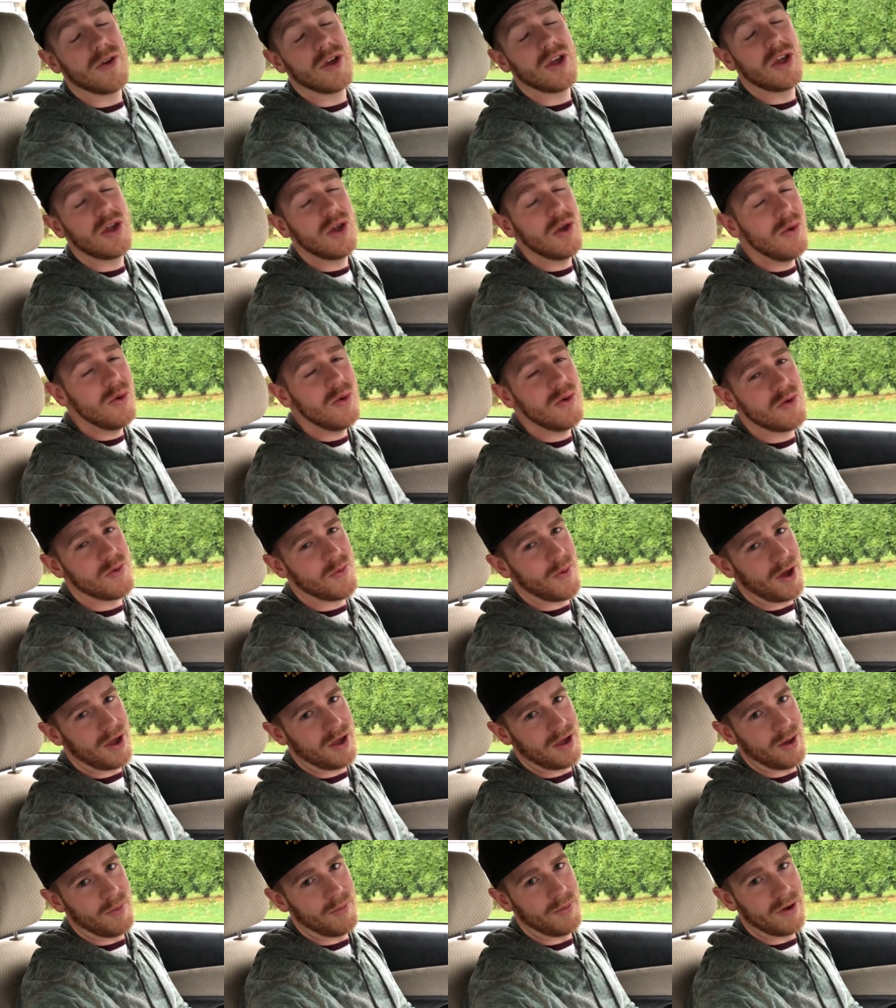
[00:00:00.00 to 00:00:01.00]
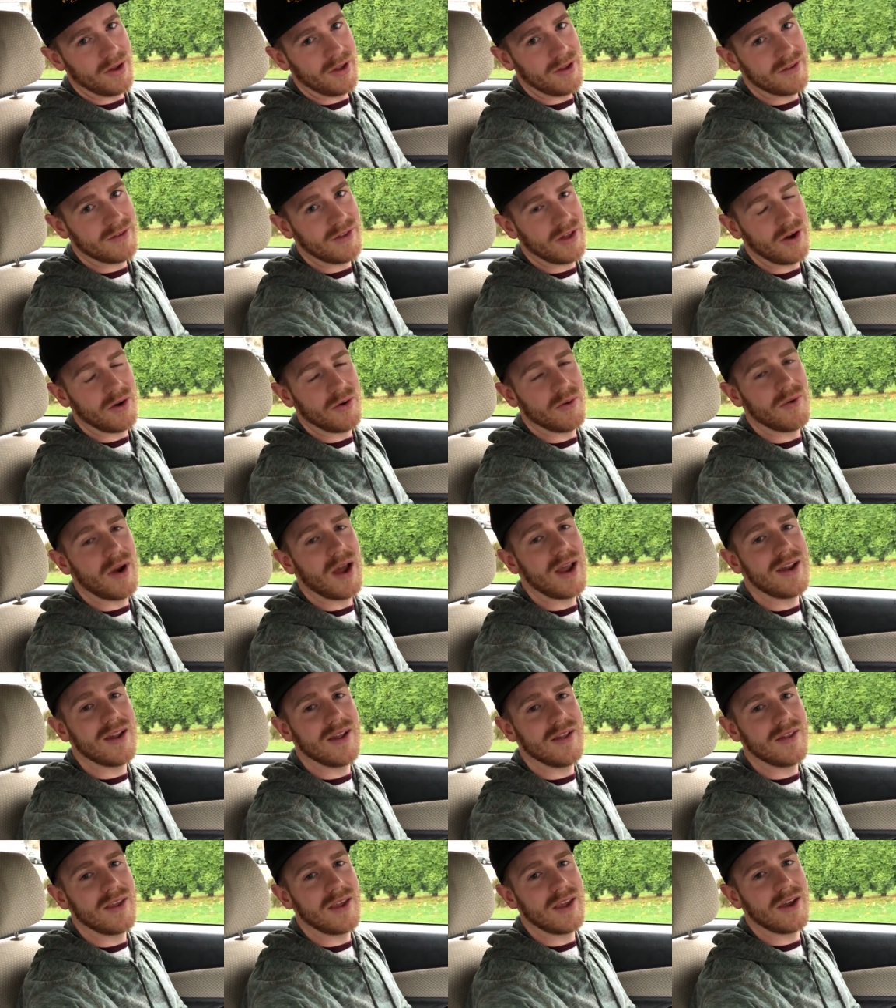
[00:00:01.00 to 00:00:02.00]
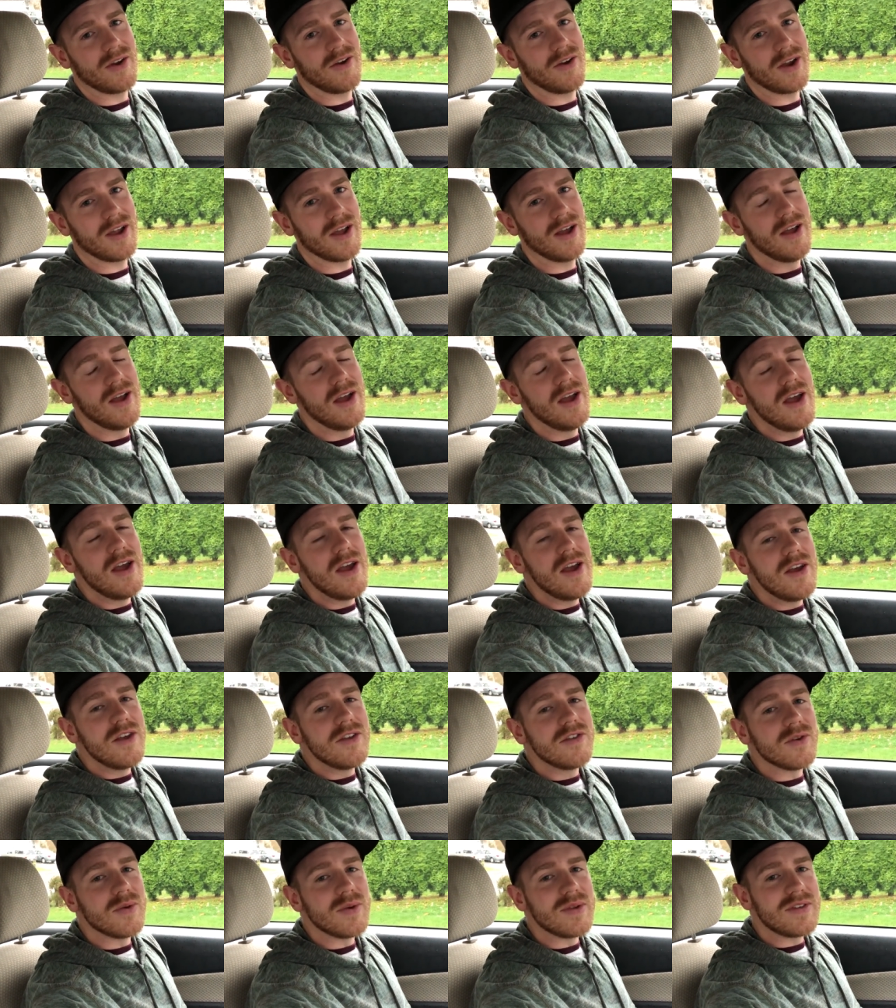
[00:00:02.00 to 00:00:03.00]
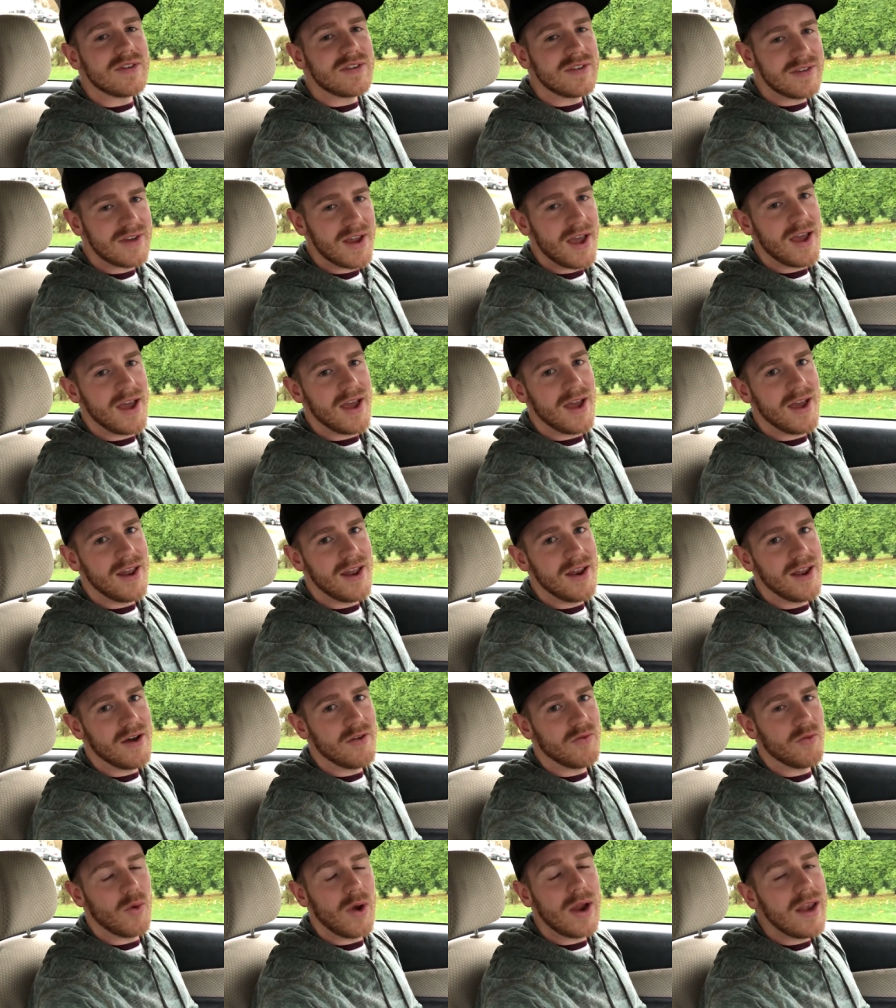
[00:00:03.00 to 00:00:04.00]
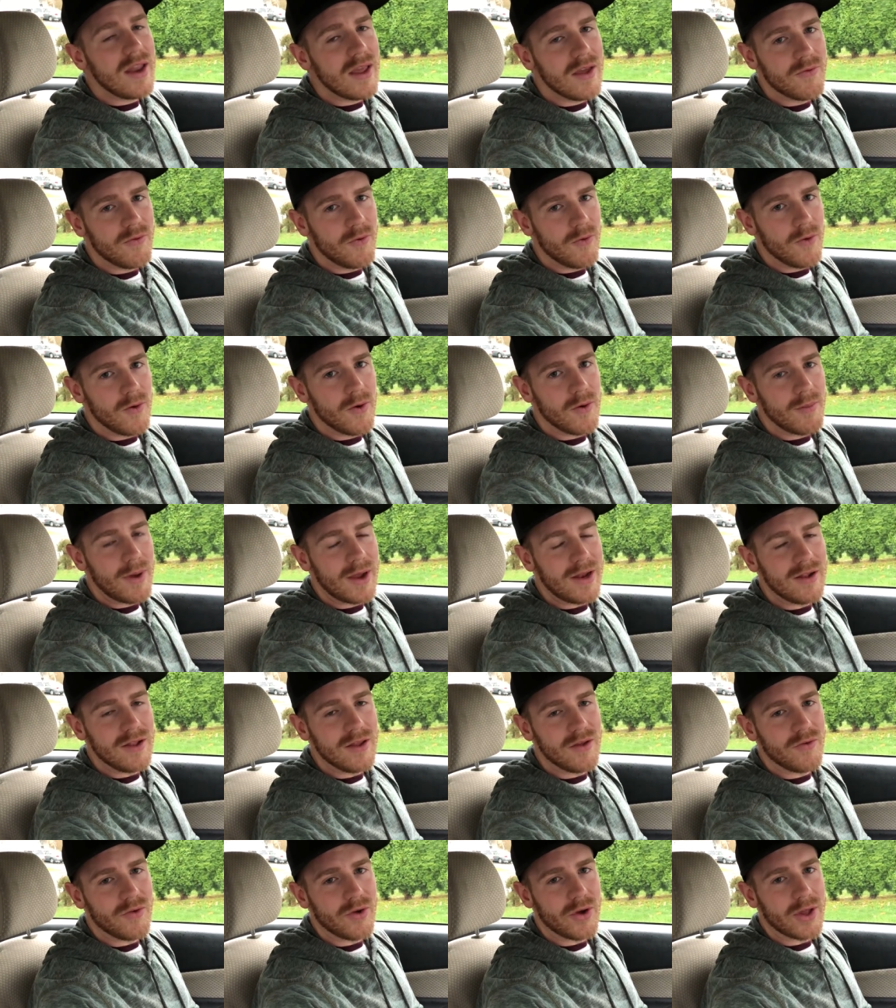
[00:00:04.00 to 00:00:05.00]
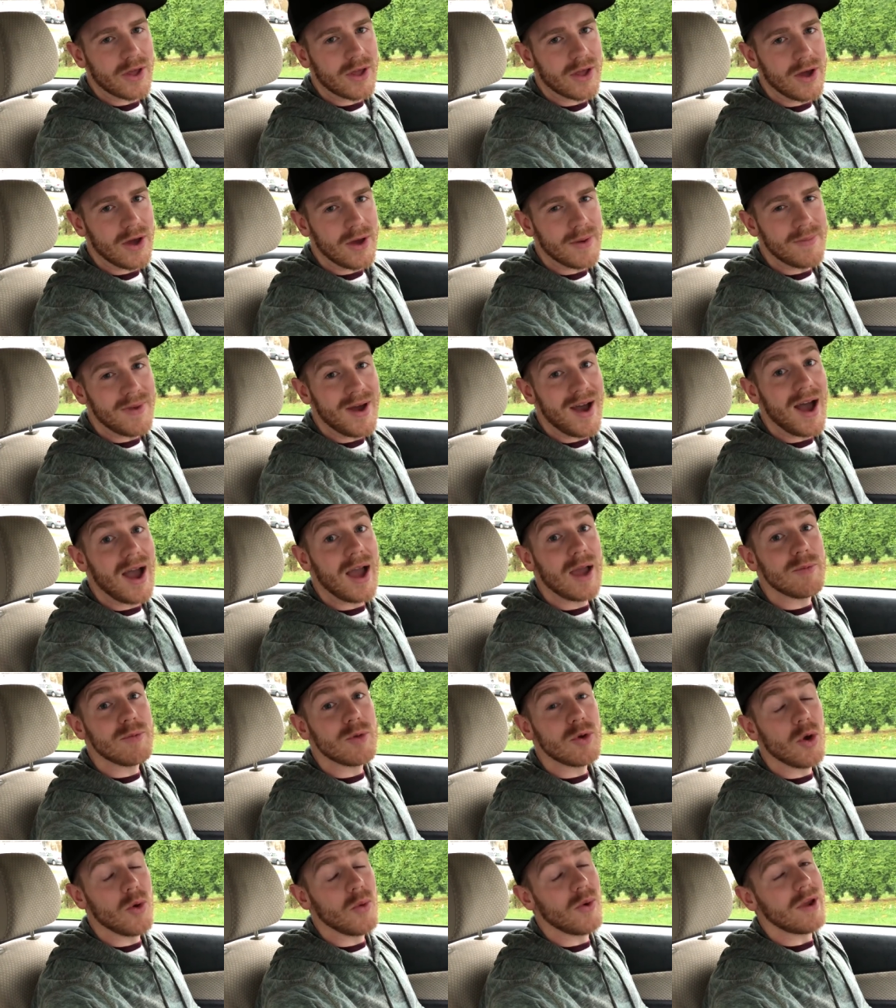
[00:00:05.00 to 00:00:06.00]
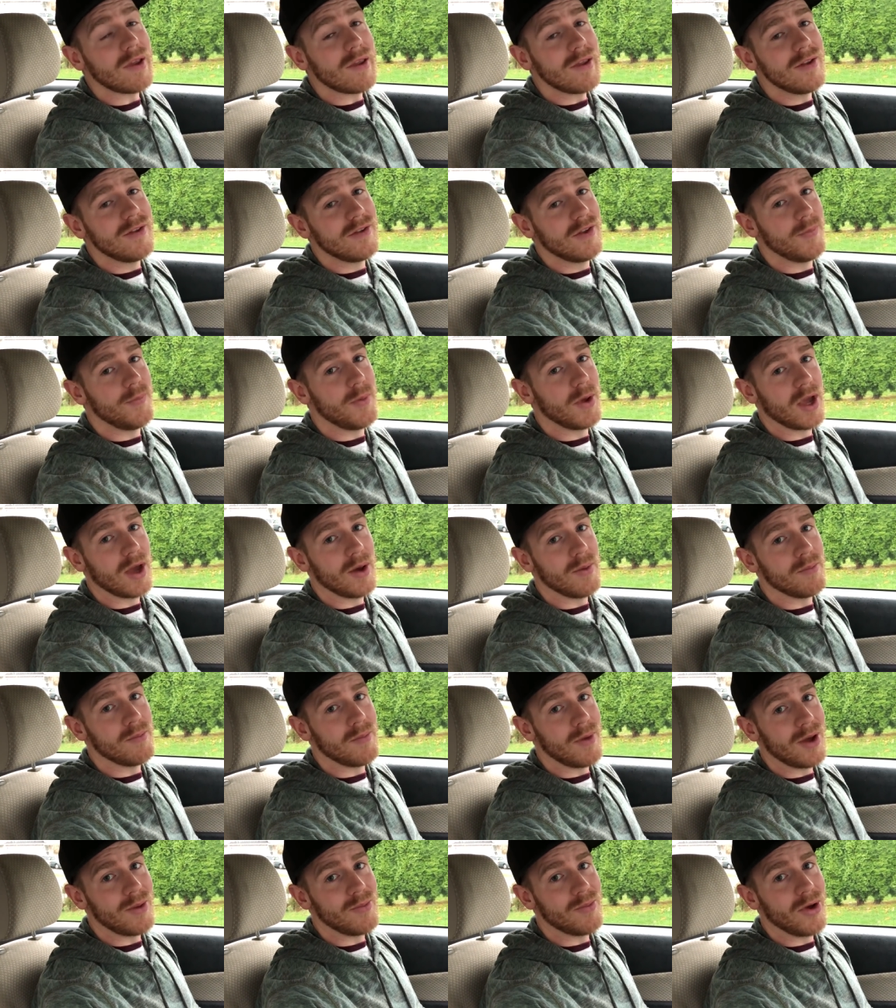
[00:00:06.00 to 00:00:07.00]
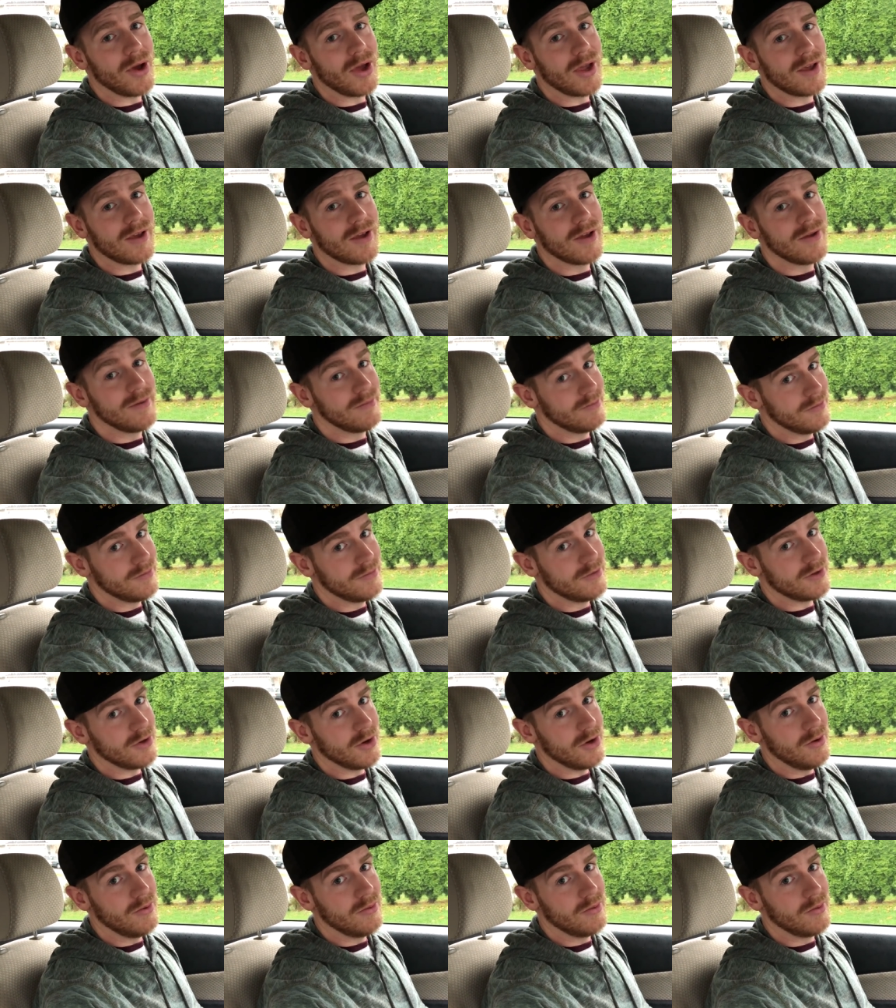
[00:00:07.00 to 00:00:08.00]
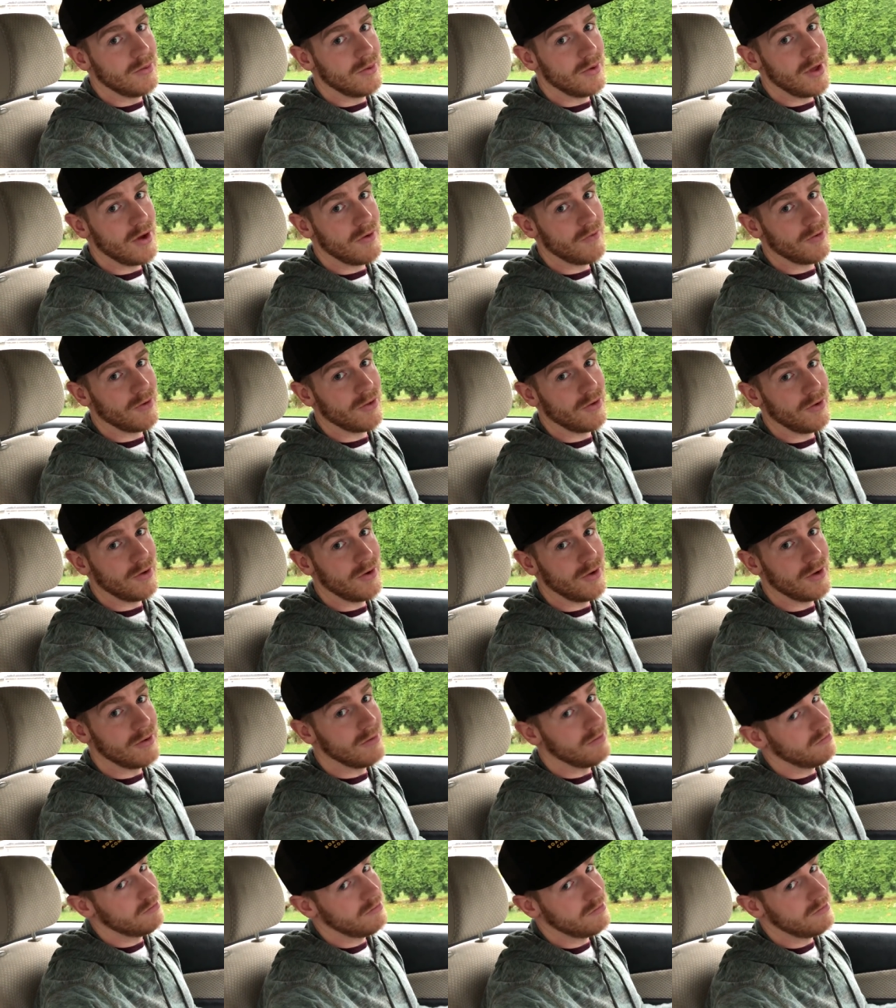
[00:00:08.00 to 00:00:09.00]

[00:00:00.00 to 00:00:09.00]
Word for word: huge bike companies that are right in the area. So instead of waiting for my delivery to come, I'm going to pick up my bike. So, without further ado,